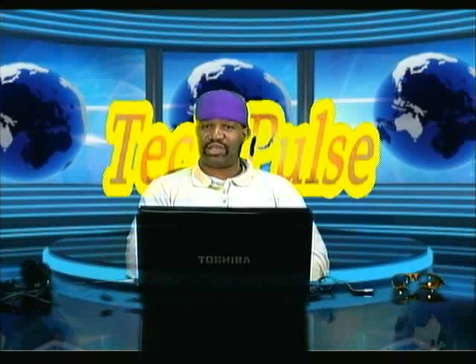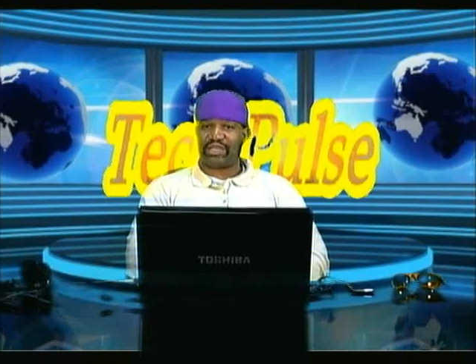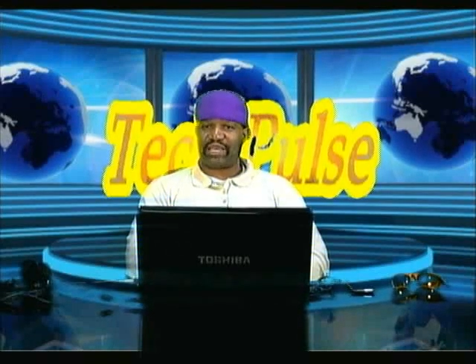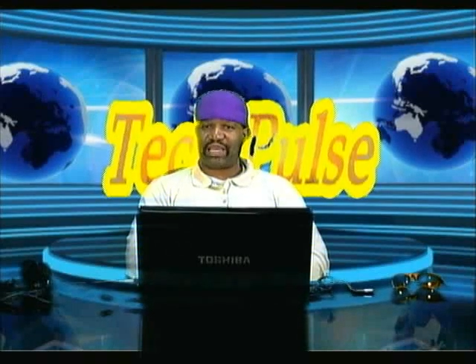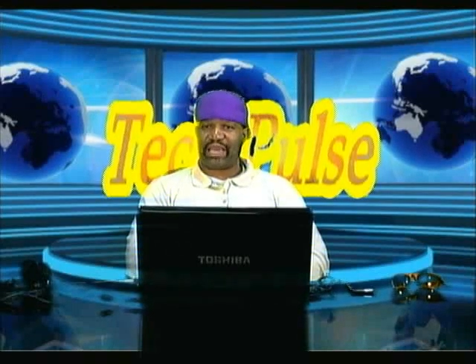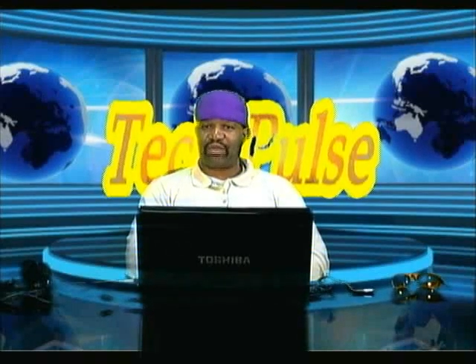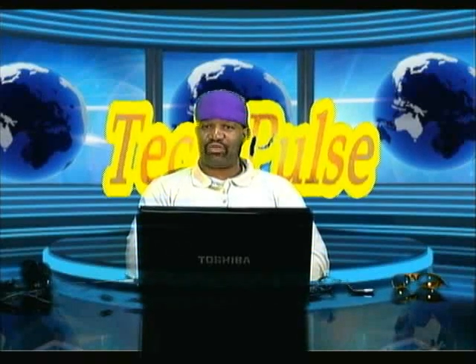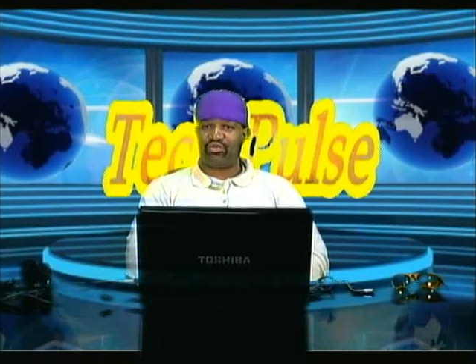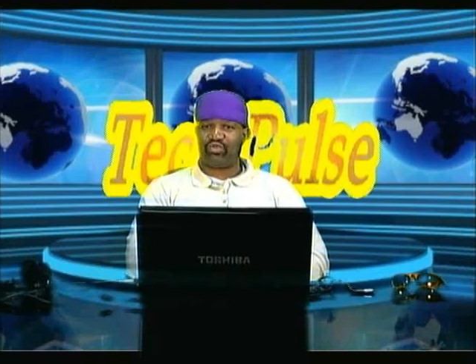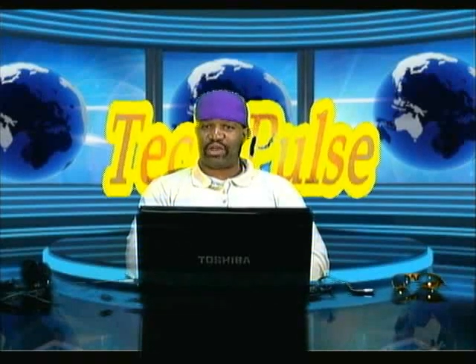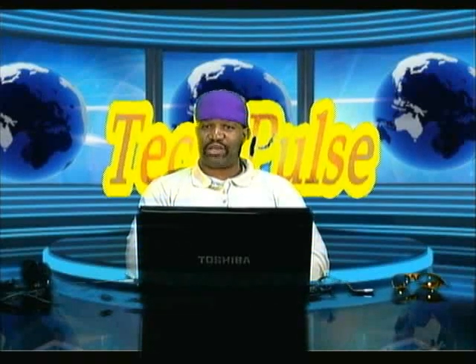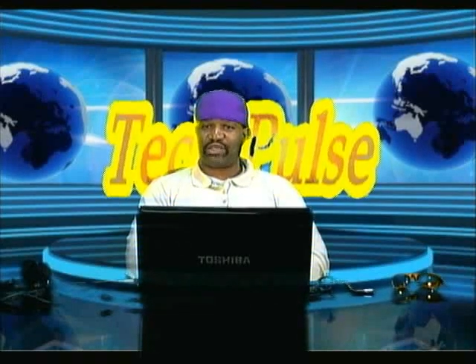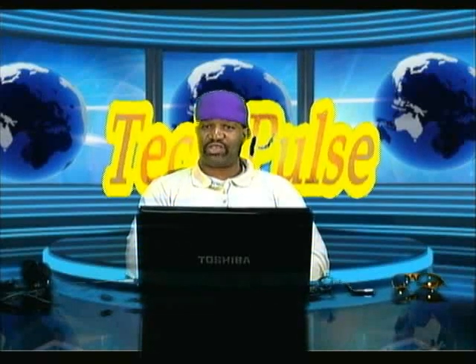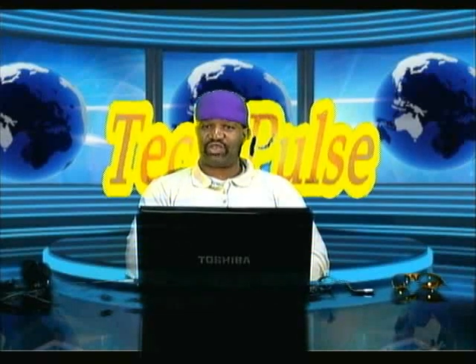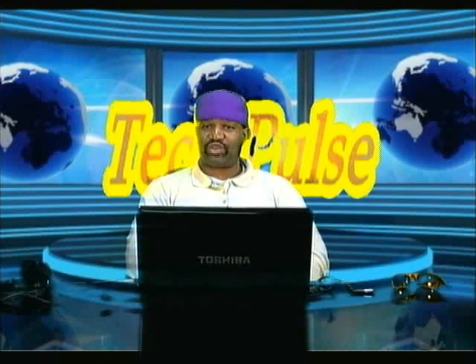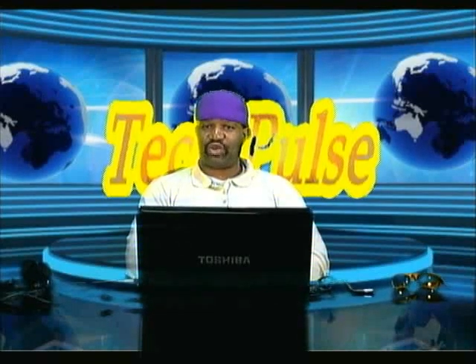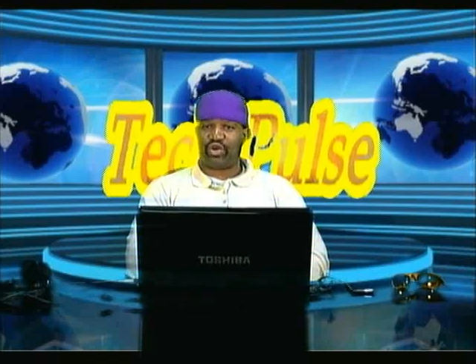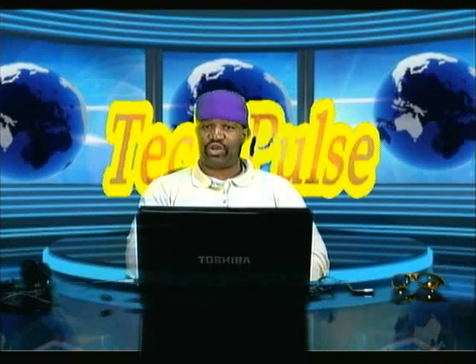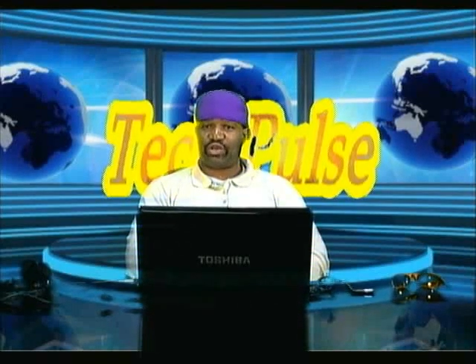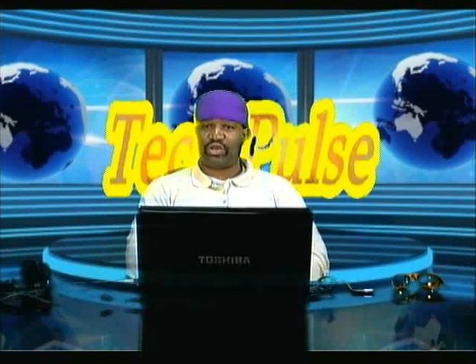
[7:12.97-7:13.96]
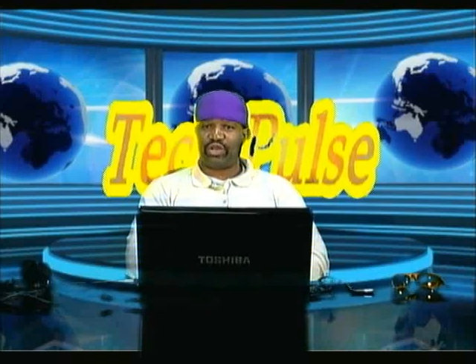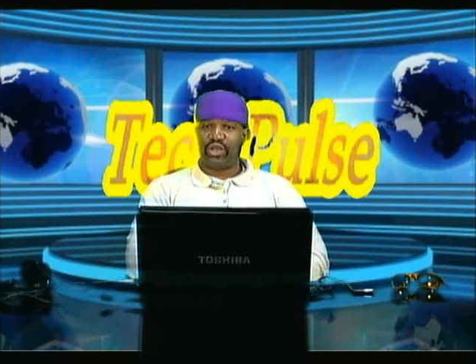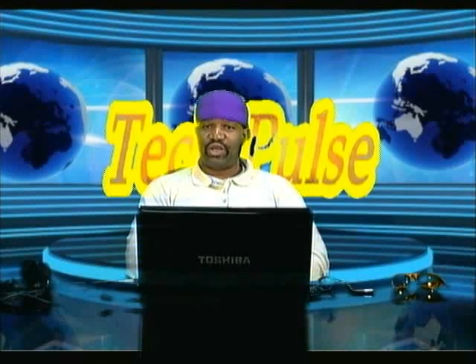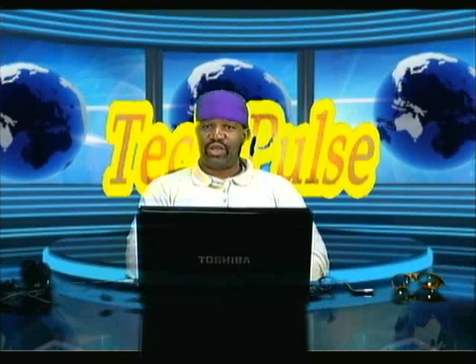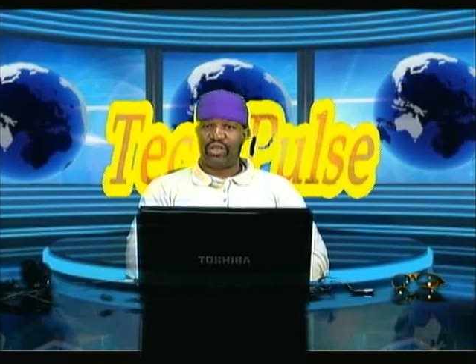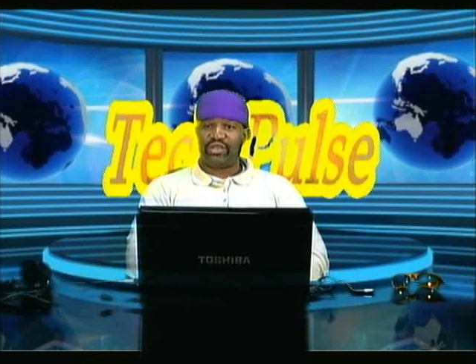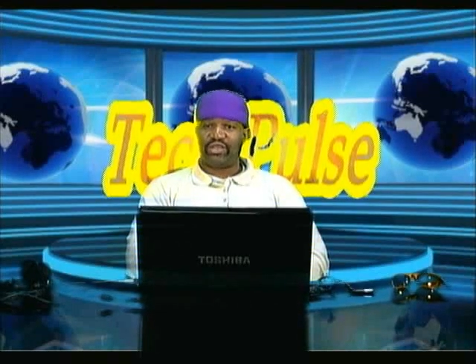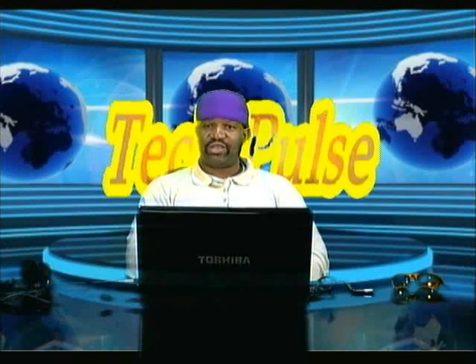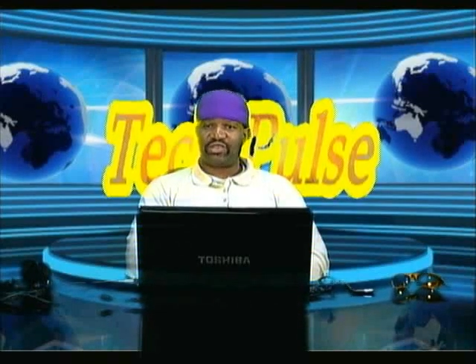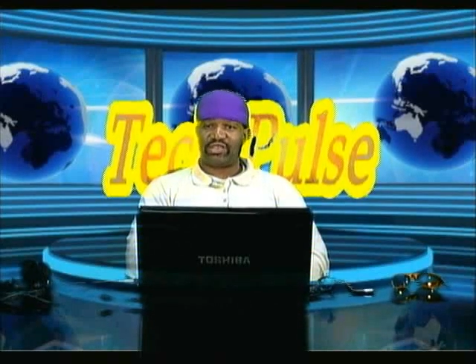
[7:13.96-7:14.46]
They can't rest on
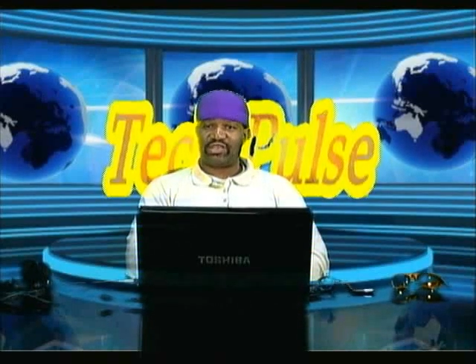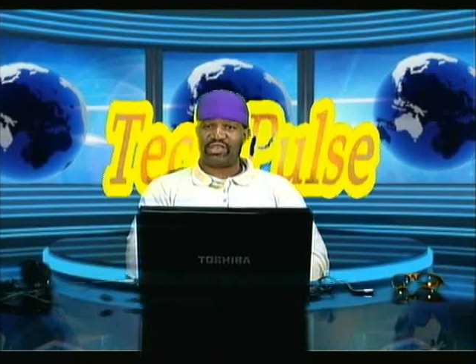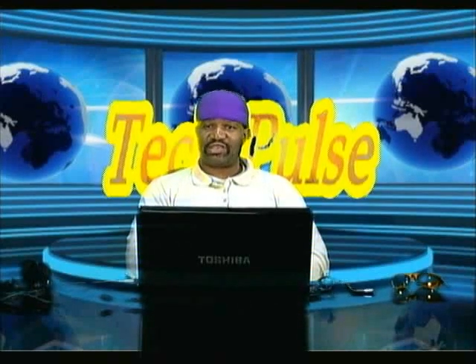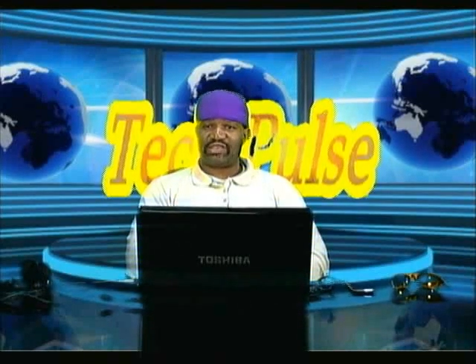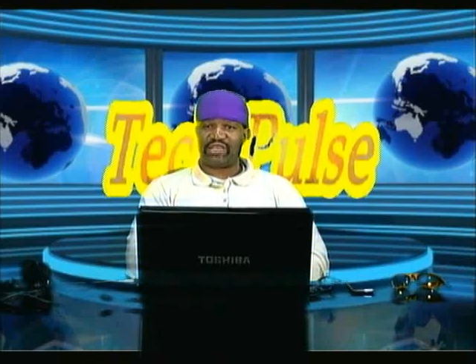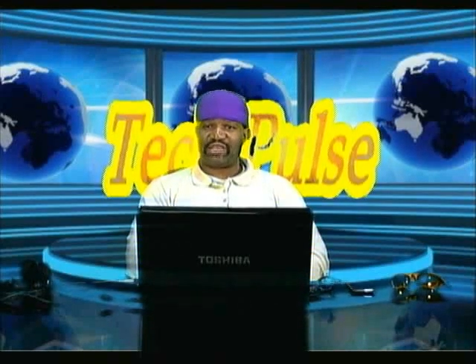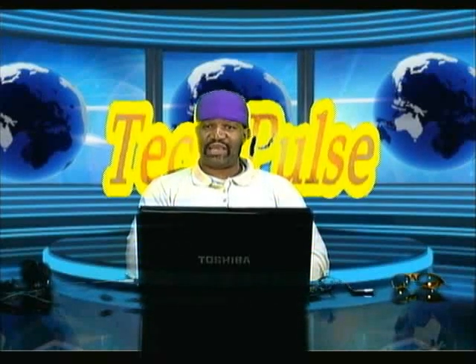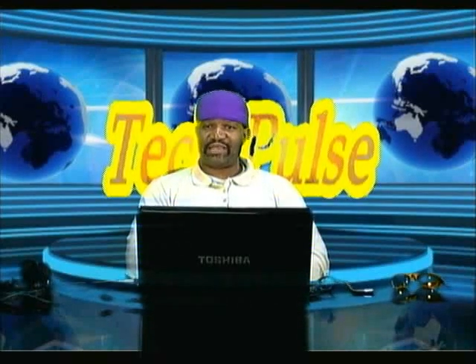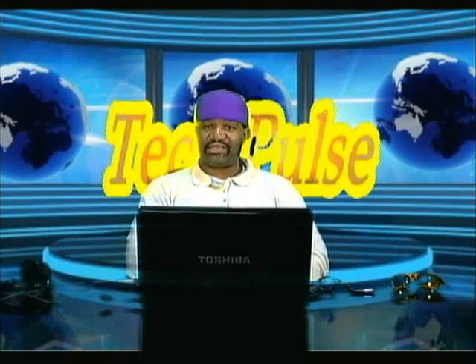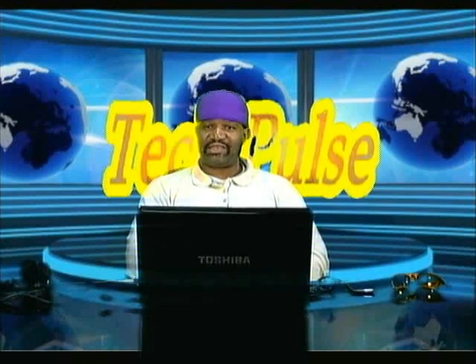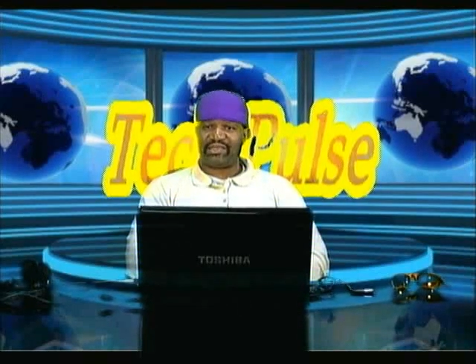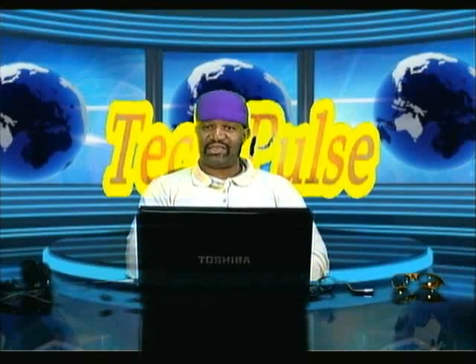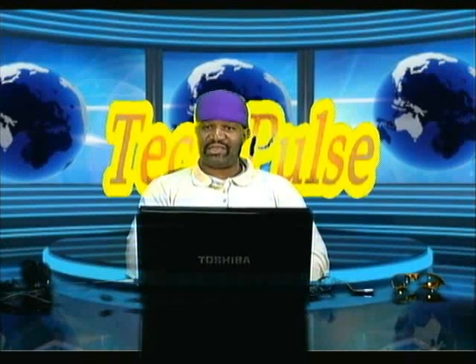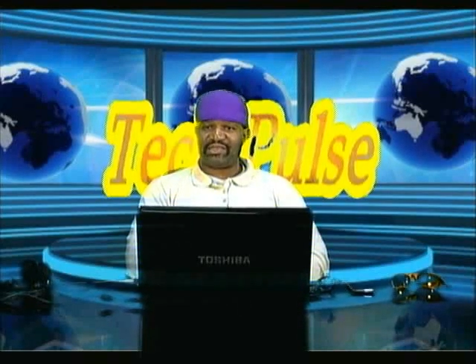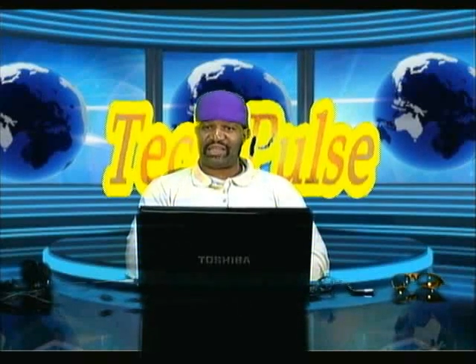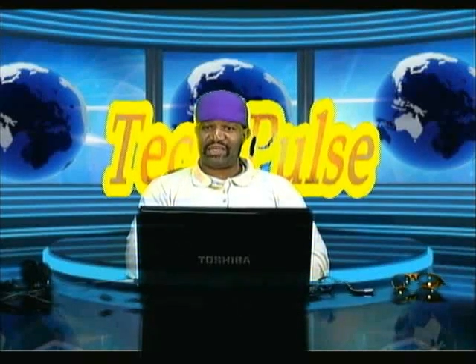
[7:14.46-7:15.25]
the successes